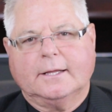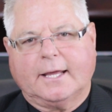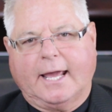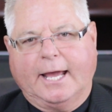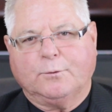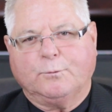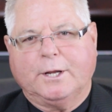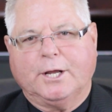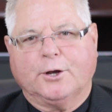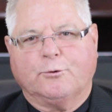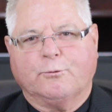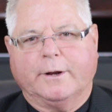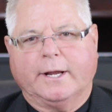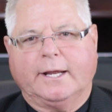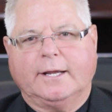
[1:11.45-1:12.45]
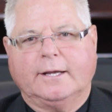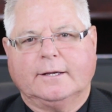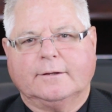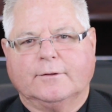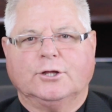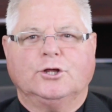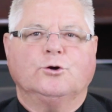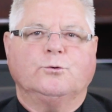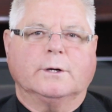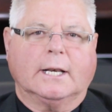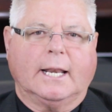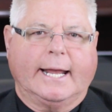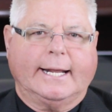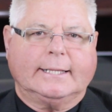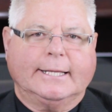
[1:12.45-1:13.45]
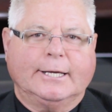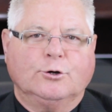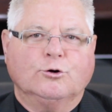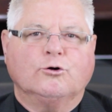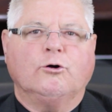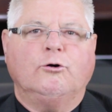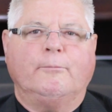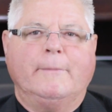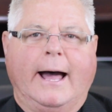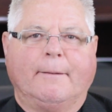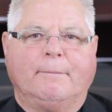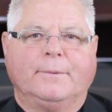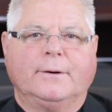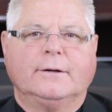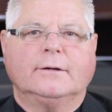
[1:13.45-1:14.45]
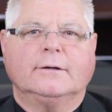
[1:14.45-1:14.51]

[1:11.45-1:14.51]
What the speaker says: Can we agree that you would likely Google map